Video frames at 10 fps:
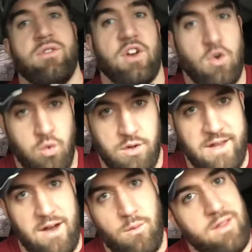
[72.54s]
of a cool
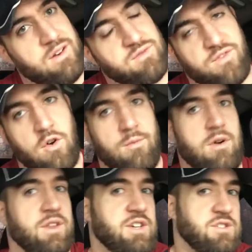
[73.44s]
down, whether it's foam
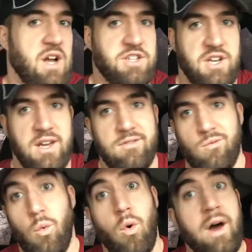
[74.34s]
rolling,
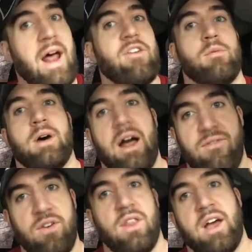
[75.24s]
stretching, whatever. But I
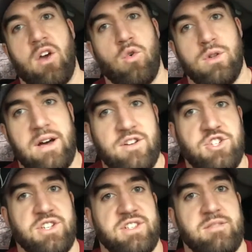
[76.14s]
feel like a cool down is
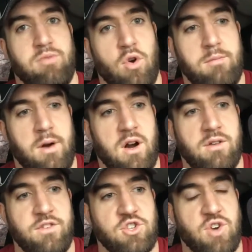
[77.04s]
just as important part
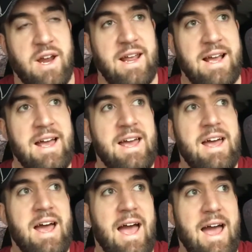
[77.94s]
of your training
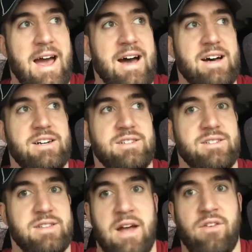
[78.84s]

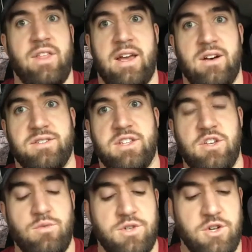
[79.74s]
as everything else that
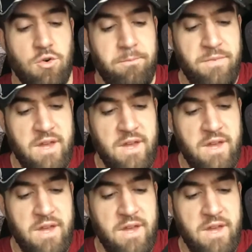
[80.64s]
you do.